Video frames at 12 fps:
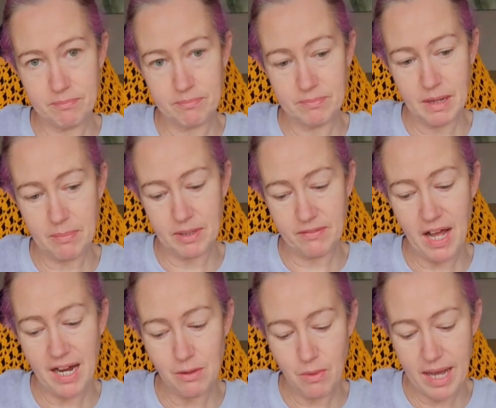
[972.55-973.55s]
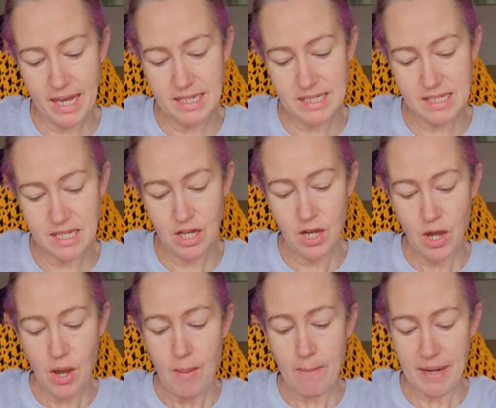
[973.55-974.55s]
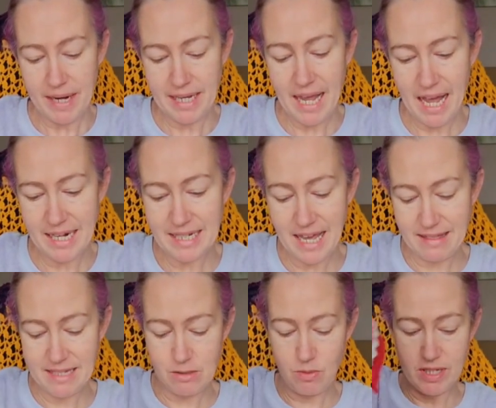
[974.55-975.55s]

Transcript: couple of colourways, but I can get this one